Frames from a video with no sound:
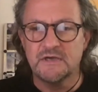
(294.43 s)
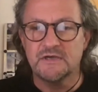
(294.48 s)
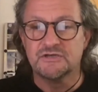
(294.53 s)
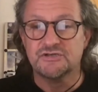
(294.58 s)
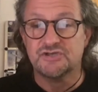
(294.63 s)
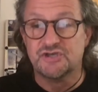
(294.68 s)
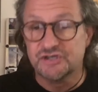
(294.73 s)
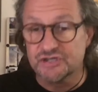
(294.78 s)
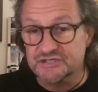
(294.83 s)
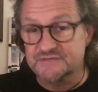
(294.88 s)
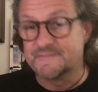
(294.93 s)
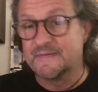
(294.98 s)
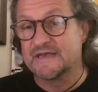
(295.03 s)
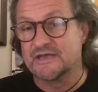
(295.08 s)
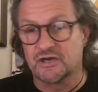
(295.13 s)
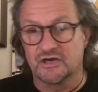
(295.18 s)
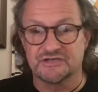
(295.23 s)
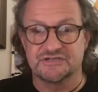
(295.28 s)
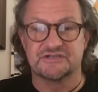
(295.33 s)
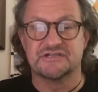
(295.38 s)
just
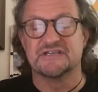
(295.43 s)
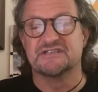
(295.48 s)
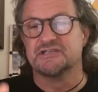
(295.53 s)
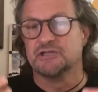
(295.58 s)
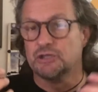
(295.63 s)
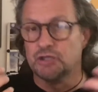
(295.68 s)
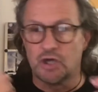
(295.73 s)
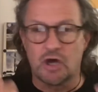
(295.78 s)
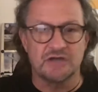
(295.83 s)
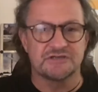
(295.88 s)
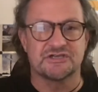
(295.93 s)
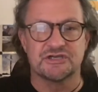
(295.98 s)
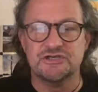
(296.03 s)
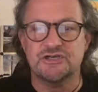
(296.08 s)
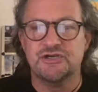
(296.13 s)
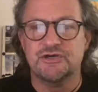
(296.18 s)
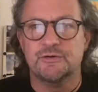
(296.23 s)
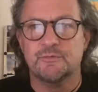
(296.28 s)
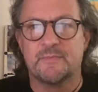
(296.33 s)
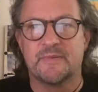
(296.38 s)
because there's lots of
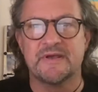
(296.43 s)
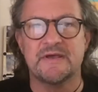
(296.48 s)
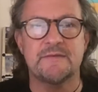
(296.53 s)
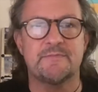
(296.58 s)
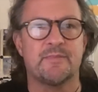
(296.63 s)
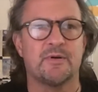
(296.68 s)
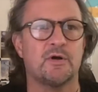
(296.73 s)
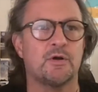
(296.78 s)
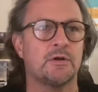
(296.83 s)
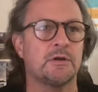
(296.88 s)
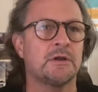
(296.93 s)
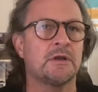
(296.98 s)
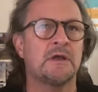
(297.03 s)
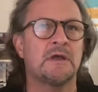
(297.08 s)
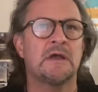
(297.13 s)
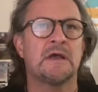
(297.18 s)
new people.